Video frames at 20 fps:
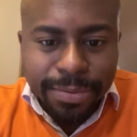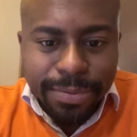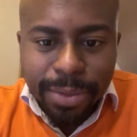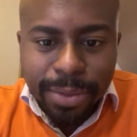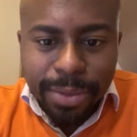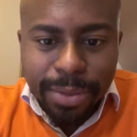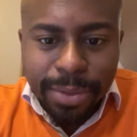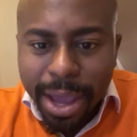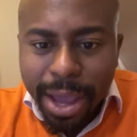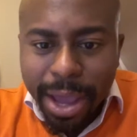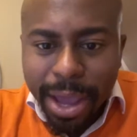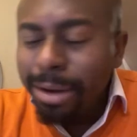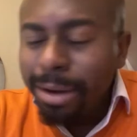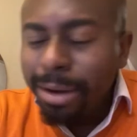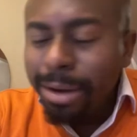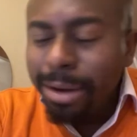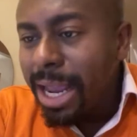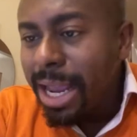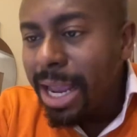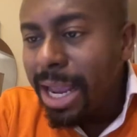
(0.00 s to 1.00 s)
You get what I'm
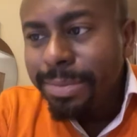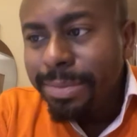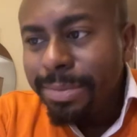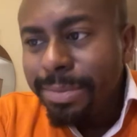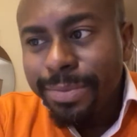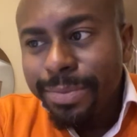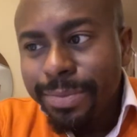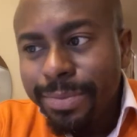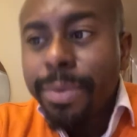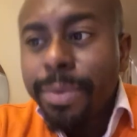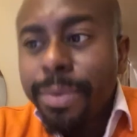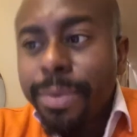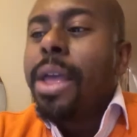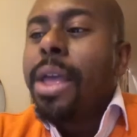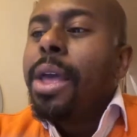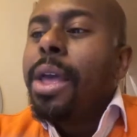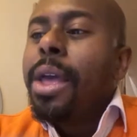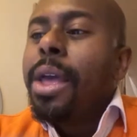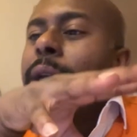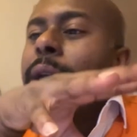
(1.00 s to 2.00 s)
saying?
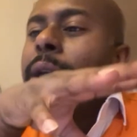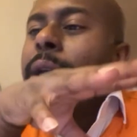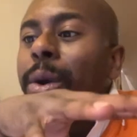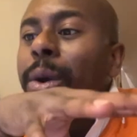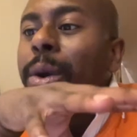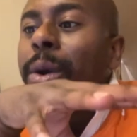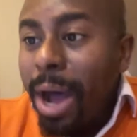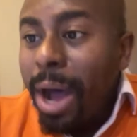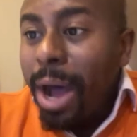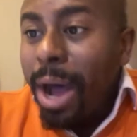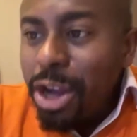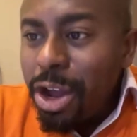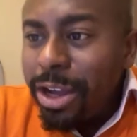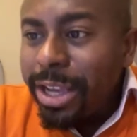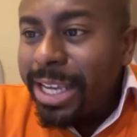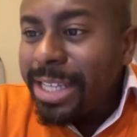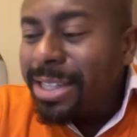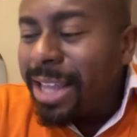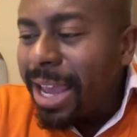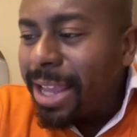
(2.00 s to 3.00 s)
While
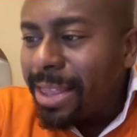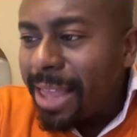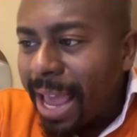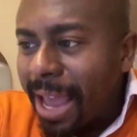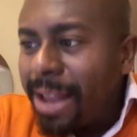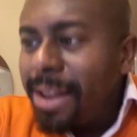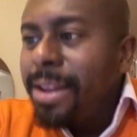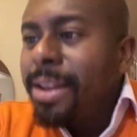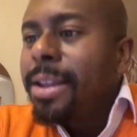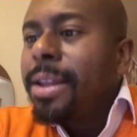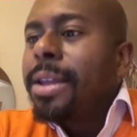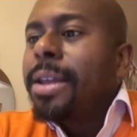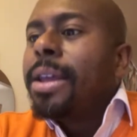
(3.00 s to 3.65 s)
donkeys like that,